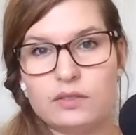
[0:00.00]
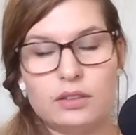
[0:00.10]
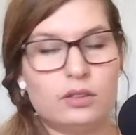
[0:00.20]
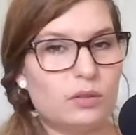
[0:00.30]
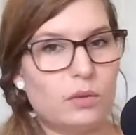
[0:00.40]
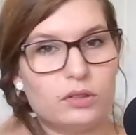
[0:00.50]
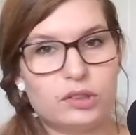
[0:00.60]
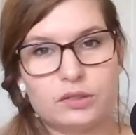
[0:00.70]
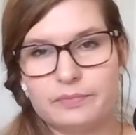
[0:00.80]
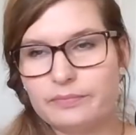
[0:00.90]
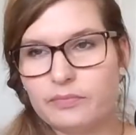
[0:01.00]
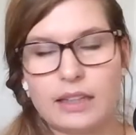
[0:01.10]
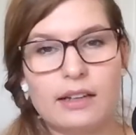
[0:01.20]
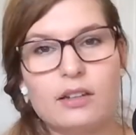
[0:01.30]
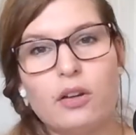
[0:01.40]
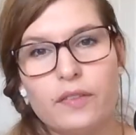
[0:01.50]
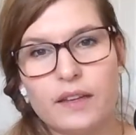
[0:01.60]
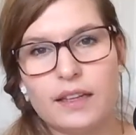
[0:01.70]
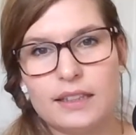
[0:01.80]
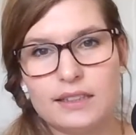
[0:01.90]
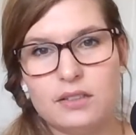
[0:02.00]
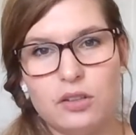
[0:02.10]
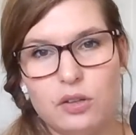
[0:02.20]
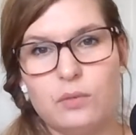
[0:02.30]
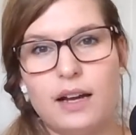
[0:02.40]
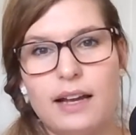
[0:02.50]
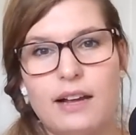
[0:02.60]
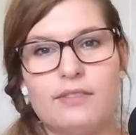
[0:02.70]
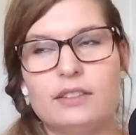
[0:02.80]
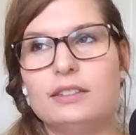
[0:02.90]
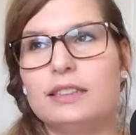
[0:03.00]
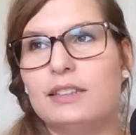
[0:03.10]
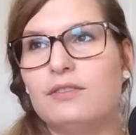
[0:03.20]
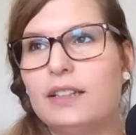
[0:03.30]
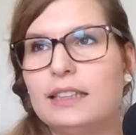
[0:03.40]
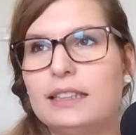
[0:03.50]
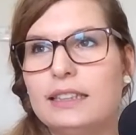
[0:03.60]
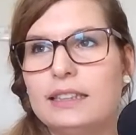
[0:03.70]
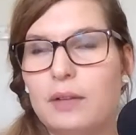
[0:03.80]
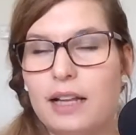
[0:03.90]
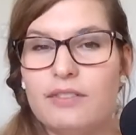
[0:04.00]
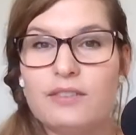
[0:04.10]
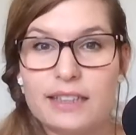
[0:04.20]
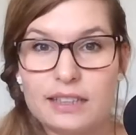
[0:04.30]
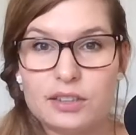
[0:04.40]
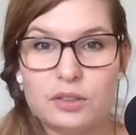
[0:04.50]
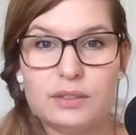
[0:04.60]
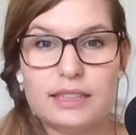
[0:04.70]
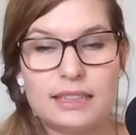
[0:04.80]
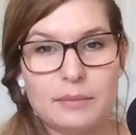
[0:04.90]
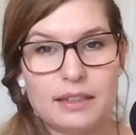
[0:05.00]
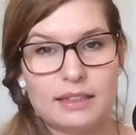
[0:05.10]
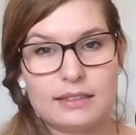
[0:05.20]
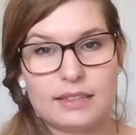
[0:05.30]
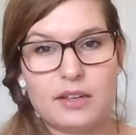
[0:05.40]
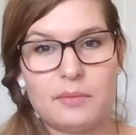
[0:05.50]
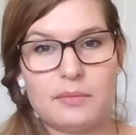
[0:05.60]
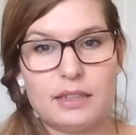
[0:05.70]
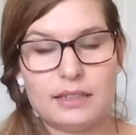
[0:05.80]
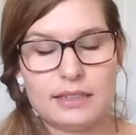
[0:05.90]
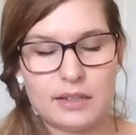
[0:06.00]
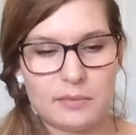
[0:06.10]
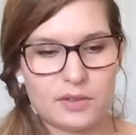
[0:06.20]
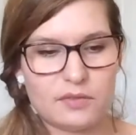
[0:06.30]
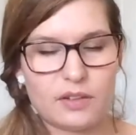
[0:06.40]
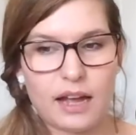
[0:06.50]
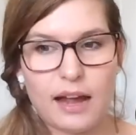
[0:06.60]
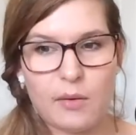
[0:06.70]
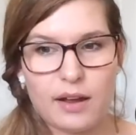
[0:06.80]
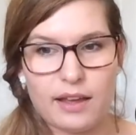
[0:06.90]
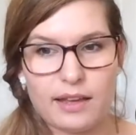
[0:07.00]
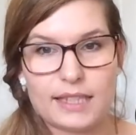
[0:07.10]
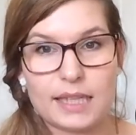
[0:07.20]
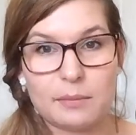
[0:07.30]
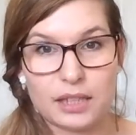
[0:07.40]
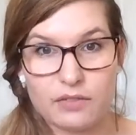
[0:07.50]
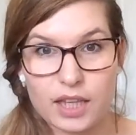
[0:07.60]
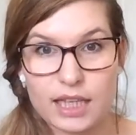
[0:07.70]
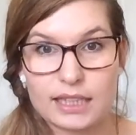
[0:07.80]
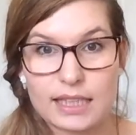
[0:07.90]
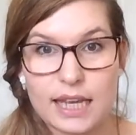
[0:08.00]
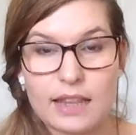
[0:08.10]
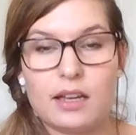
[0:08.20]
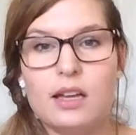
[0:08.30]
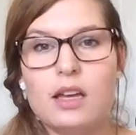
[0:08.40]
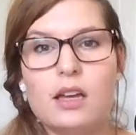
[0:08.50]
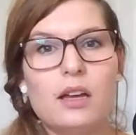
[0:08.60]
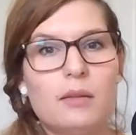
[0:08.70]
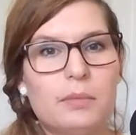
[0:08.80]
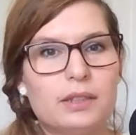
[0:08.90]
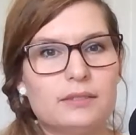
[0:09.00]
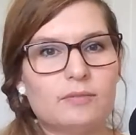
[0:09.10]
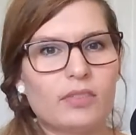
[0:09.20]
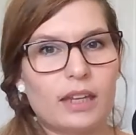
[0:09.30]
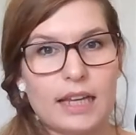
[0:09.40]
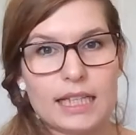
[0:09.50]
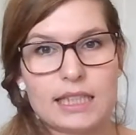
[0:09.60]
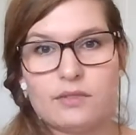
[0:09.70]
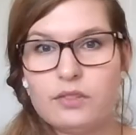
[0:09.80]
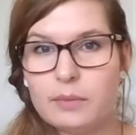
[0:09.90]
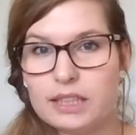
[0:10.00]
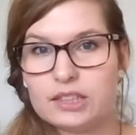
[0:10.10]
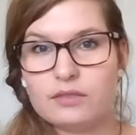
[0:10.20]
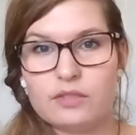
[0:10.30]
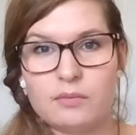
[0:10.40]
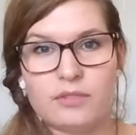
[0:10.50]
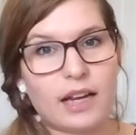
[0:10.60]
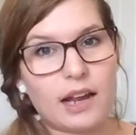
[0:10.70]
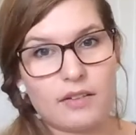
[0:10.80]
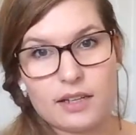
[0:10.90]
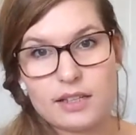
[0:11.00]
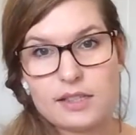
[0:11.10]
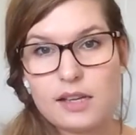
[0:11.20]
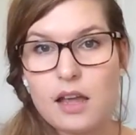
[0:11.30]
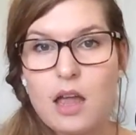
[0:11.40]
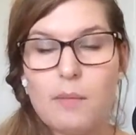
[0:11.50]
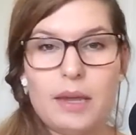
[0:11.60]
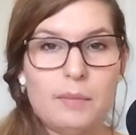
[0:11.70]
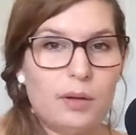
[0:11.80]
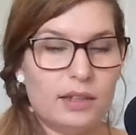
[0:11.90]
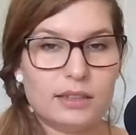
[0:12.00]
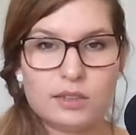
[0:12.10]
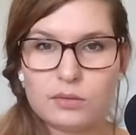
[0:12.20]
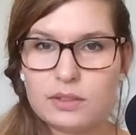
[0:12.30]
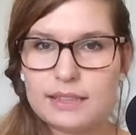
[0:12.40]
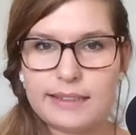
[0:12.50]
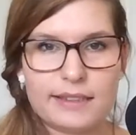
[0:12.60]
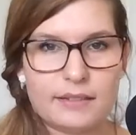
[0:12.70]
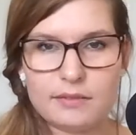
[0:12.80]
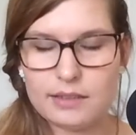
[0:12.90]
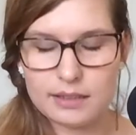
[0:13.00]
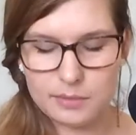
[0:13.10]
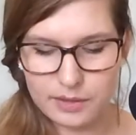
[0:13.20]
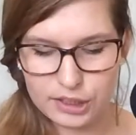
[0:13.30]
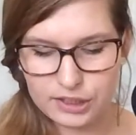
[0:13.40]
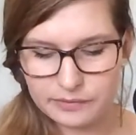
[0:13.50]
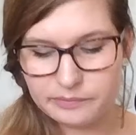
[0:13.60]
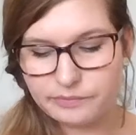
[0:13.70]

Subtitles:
you could watch. Like, nothing is new. I've invented a new system in terms of how I assemble everything together. But it's information from various people and sources and inspiration.